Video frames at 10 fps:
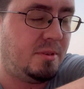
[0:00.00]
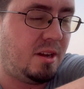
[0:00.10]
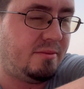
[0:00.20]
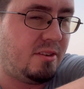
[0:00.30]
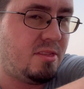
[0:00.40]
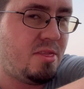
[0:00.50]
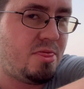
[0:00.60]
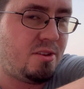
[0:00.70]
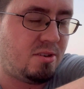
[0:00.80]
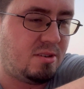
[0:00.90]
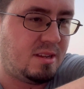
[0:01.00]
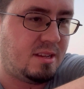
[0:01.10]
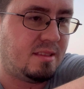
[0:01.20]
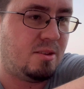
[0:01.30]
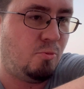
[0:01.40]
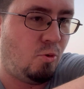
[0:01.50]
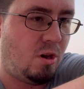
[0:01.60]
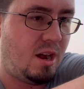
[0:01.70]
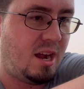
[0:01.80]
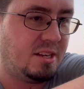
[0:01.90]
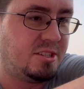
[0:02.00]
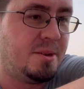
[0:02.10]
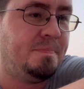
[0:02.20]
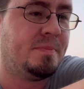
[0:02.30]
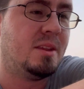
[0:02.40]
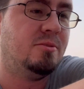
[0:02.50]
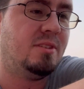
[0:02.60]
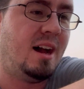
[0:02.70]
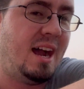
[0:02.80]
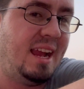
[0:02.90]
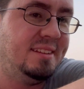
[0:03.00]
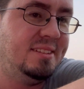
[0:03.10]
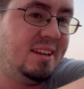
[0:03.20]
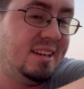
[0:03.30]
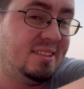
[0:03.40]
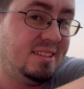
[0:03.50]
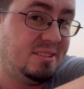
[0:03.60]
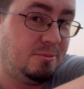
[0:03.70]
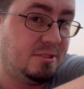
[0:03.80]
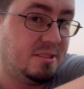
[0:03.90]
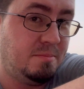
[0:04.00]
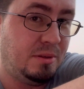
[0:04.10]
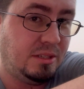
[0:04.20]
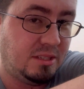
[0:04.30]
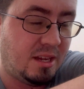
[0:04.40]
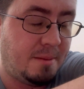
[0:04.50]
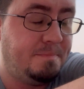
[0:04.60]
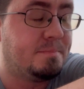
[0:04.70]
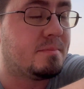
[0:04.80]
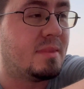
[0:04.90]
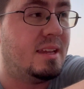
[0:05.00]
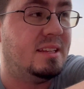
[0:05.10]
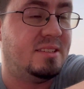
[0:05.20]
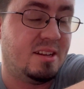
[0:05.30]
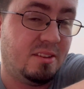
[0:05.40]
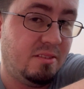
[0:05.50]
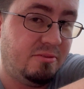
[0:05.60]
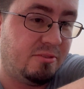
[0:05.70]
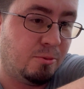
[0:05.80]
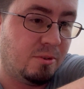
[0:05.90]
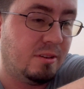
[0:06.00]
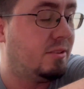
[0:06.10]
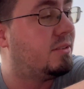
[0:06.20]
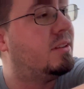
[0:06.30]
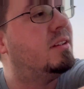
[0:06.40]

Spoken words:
off on the 30th and washed. Highly likely it wasn't picked up until the 4th